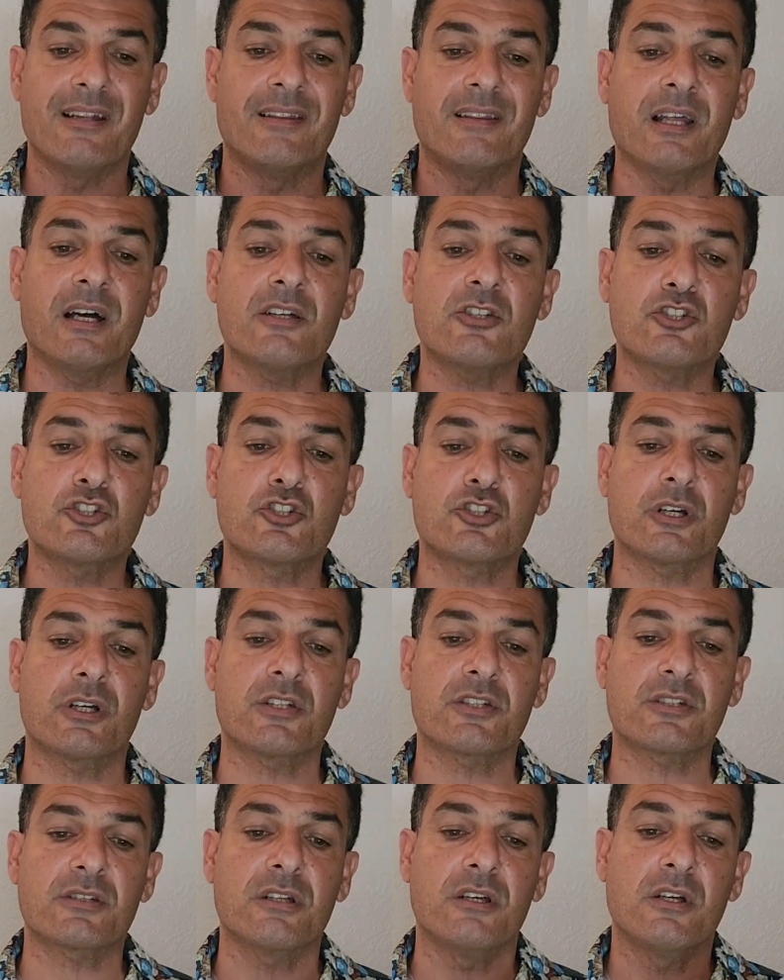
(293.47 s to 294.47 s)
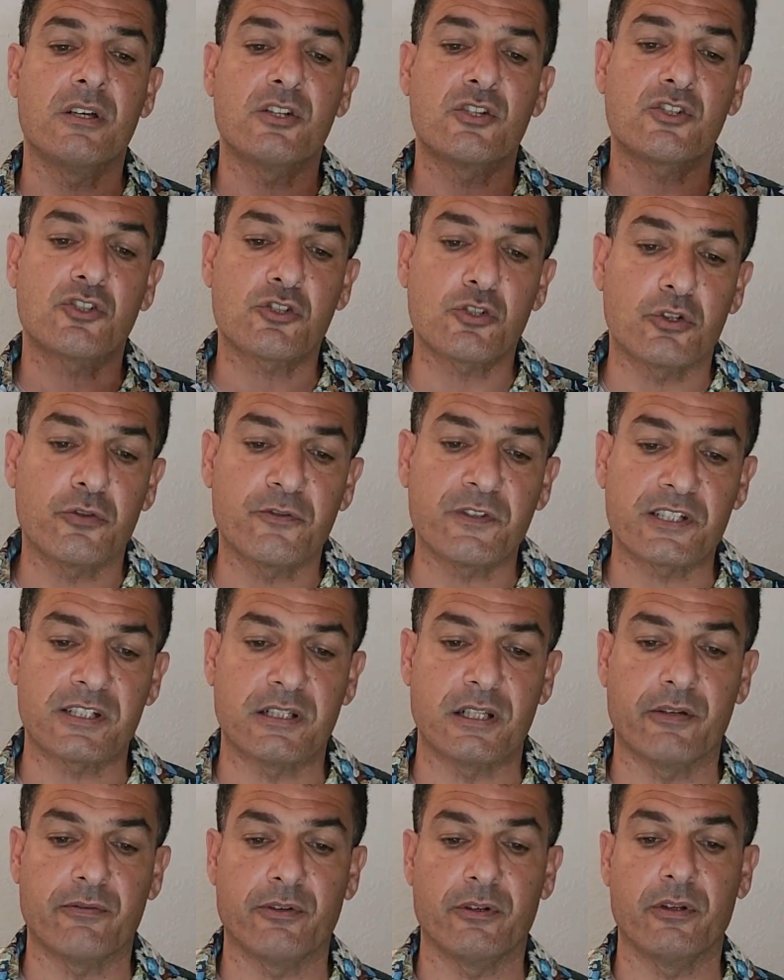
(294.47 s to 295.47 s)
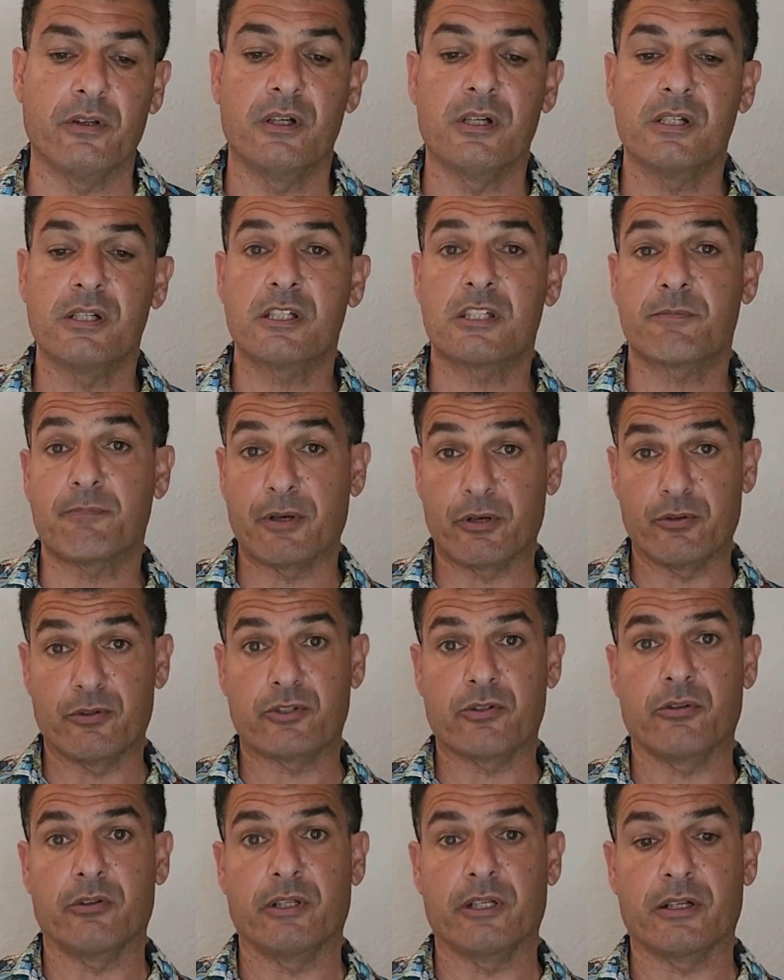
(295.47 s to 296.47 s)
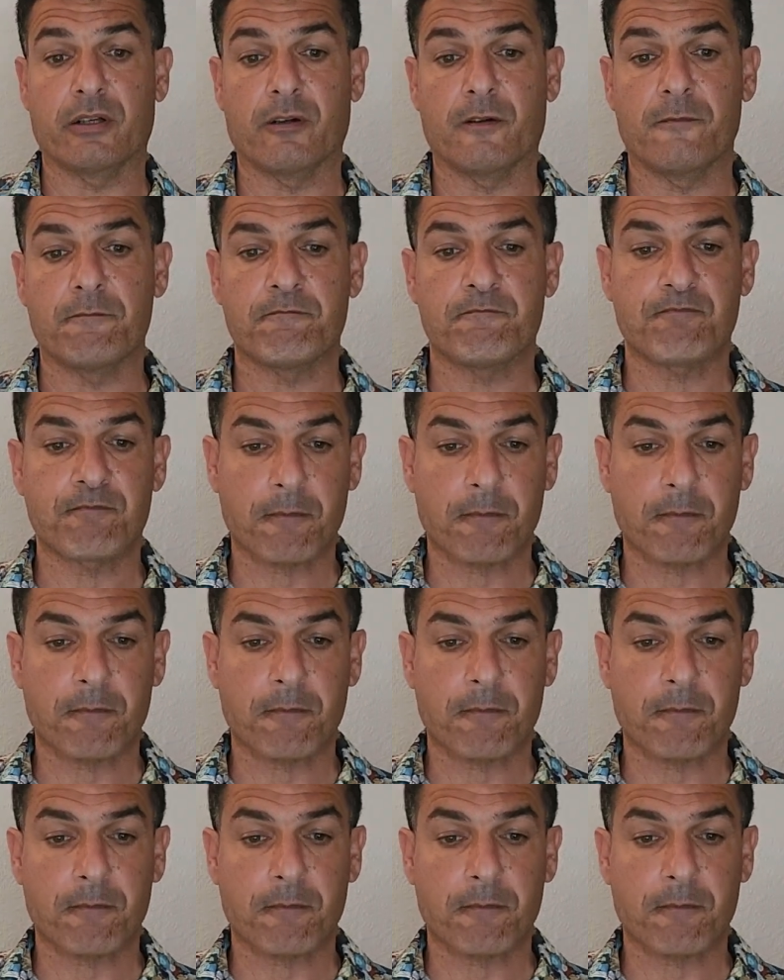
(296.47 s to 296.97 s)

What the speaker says: not just surface-level spiritual lingo.